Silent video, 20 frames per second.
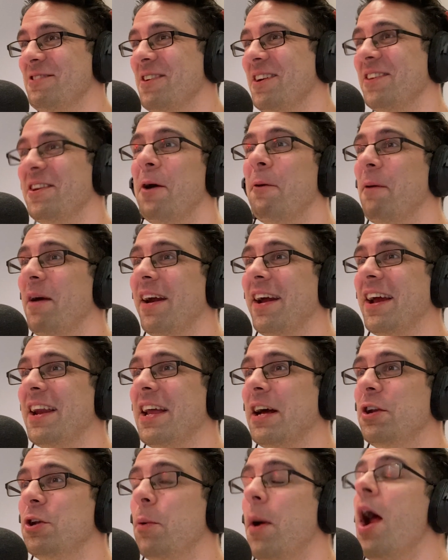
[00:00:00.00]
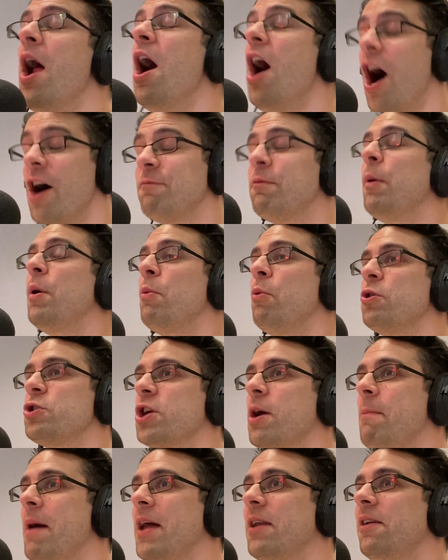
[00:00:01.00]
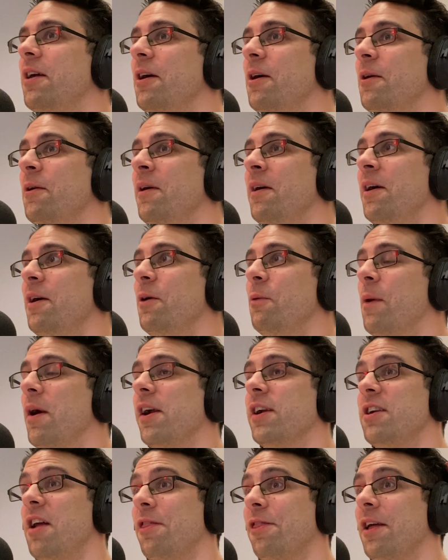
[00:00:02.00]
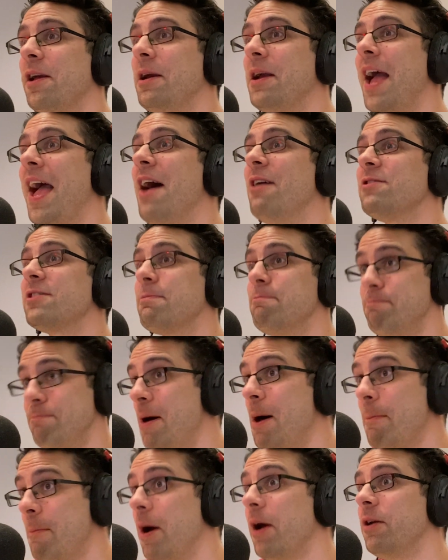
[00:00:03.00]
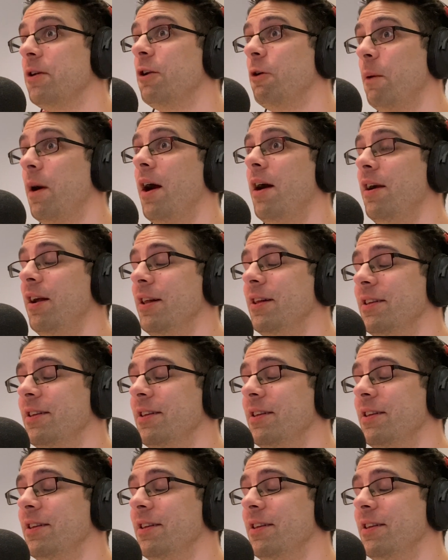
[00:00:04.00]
while not wearing any underwear. I've probably watched Commando wearing nothing else but my underwear.